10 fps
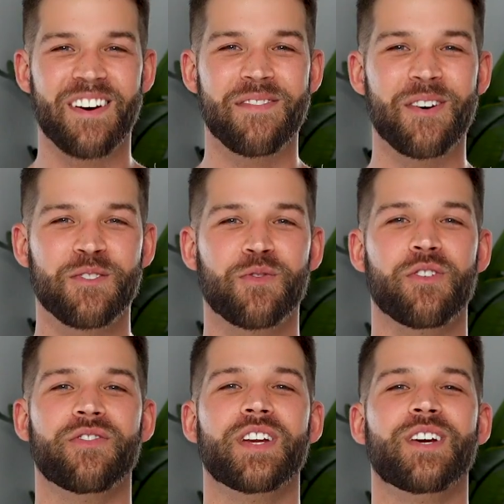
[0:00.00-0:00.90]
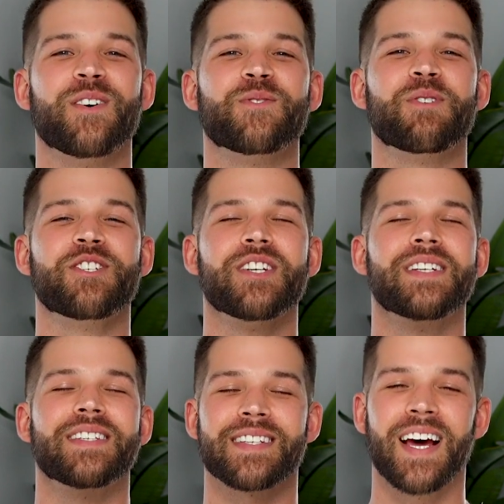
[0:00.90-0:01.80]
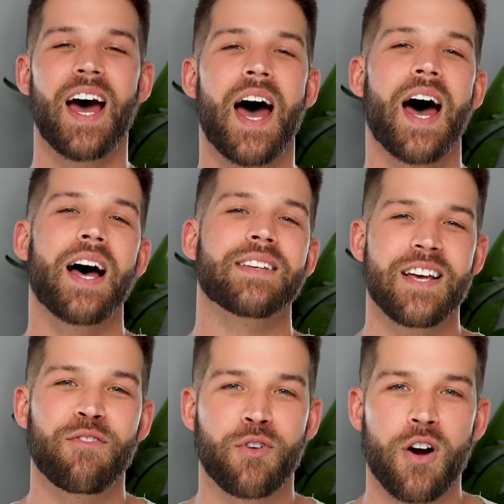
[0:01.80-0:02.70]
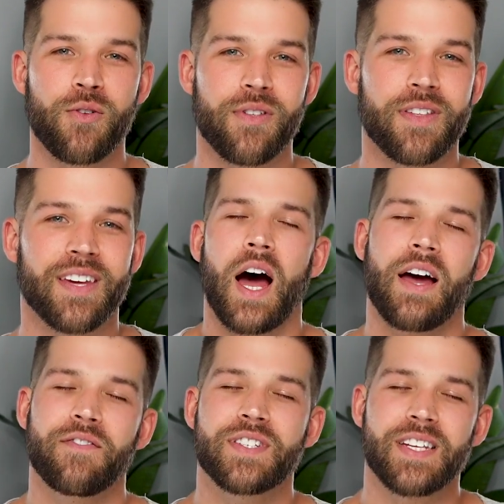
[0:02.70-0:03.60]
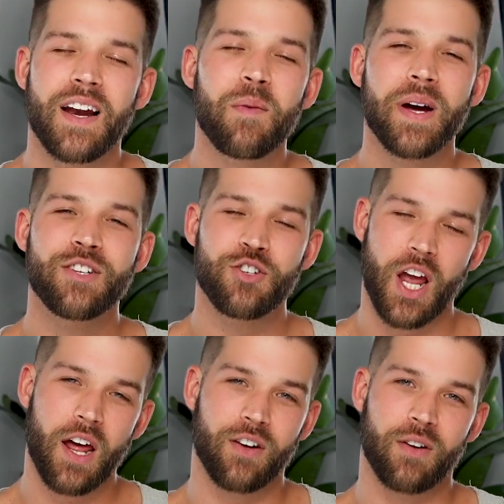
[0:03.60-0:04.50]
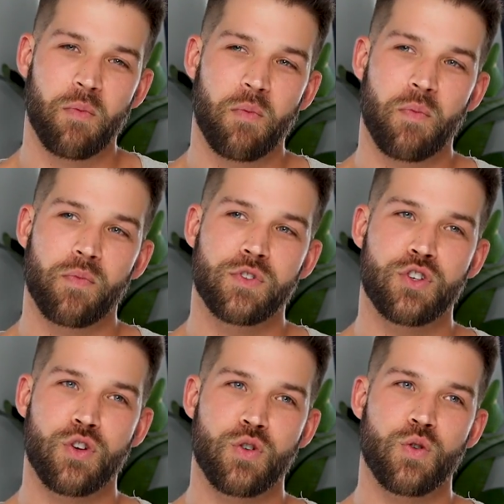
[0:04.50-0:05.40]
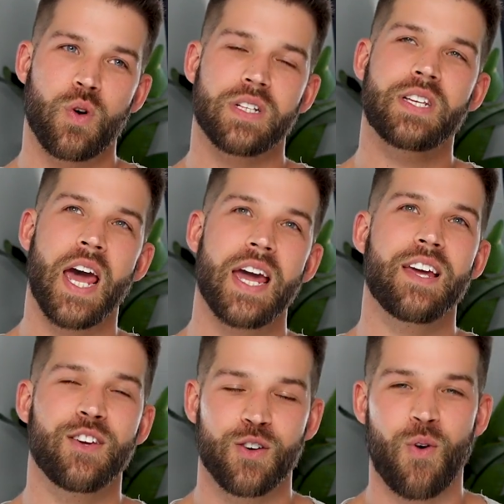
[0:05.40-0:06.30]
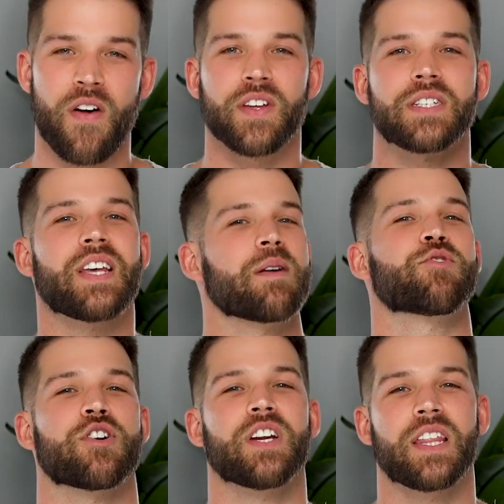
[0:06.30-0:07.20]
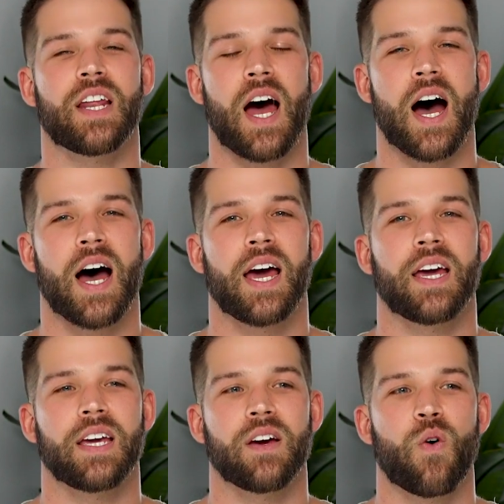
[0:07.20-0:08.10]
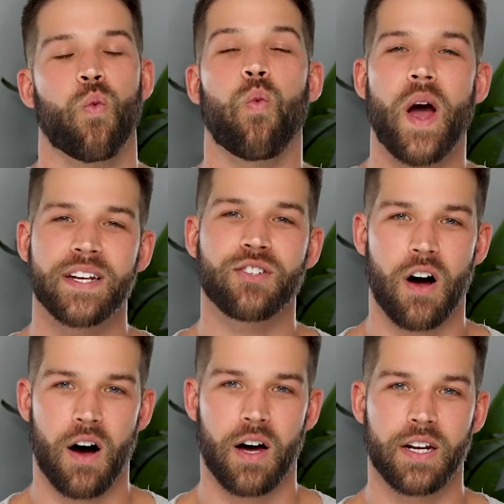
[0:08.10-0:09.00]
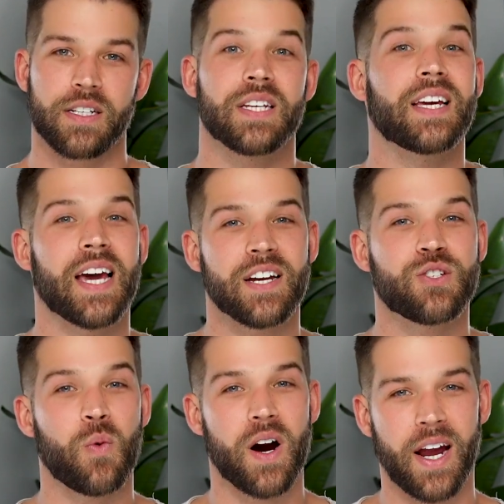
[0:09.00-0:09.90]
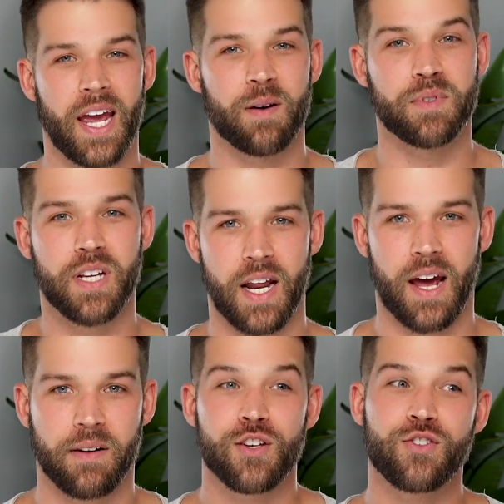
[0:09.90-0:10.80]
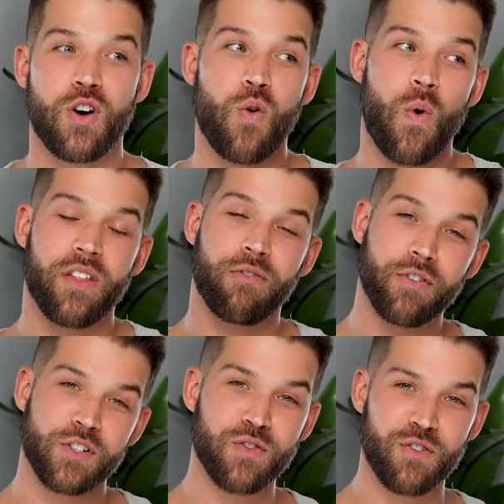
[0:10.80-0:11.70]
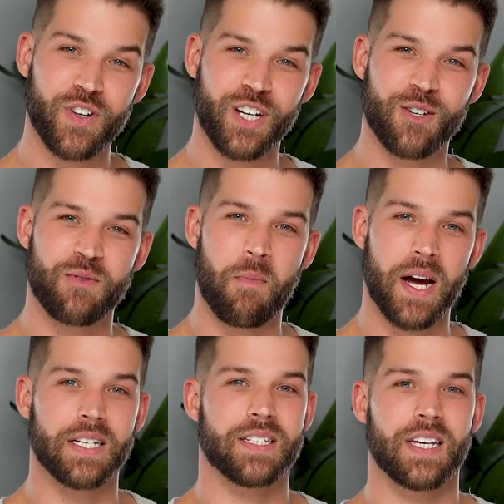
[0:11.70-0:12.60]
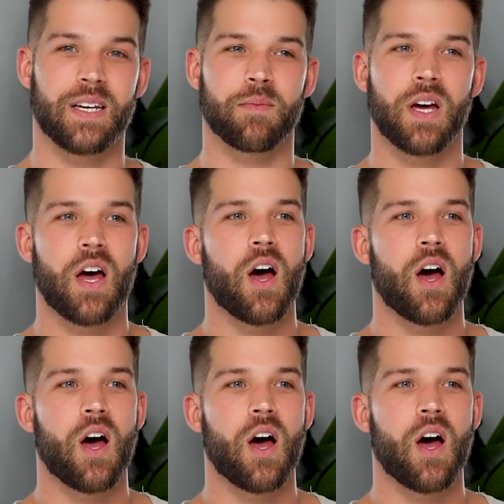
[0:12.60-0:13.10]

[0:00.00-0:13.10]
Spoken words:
of those 4 videos, which is self-growth. I have set up my channel to take you on the same journey that I went on to get to where I am today. So while the first 4 videos might seem